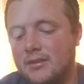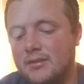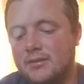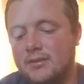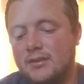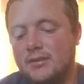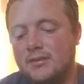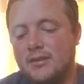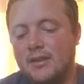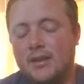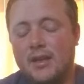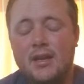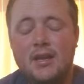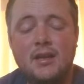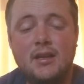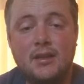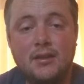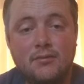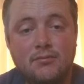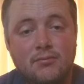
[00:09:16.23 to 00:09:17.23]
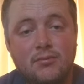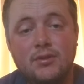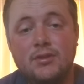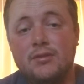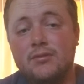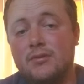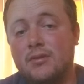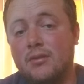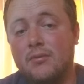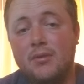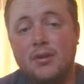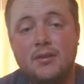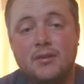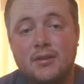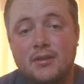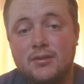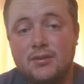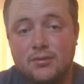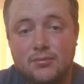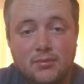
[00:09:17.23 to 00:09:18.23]
She said, hey, would you still want
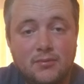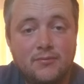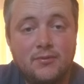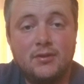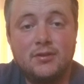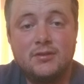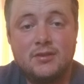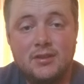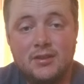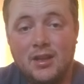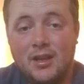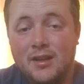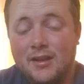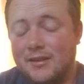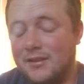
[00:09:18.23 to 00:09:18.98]
this? You were first in line.